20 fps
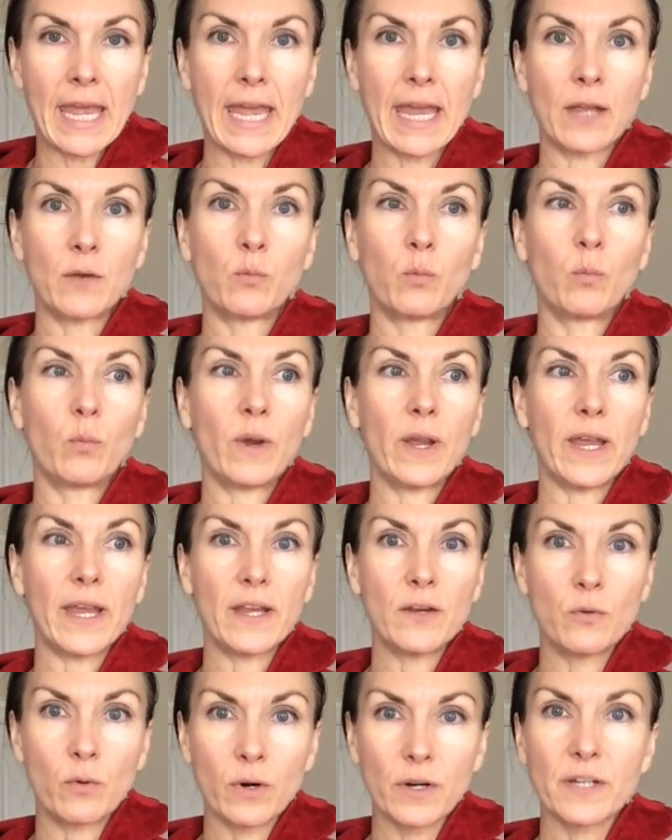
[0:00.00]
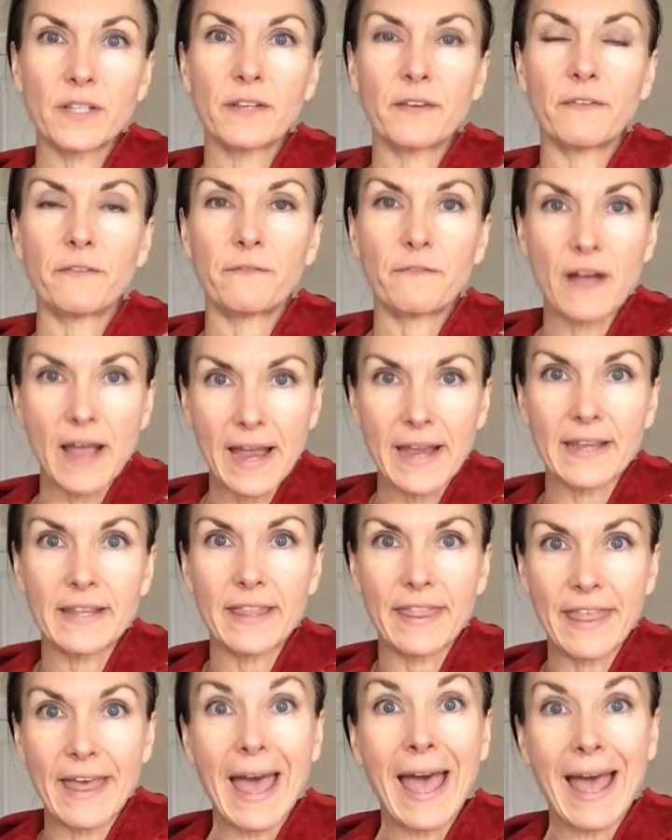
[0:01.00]
And in order to
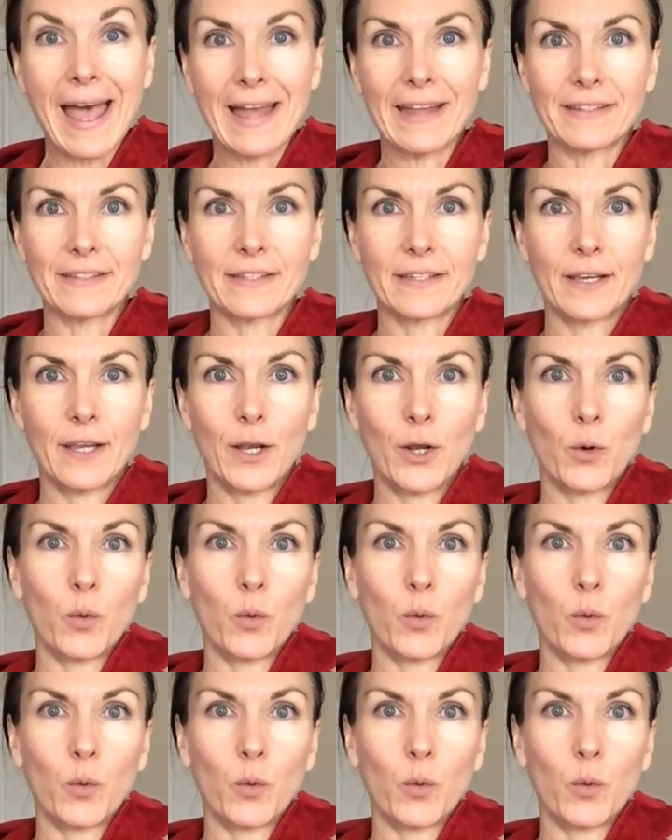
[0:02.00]
find that,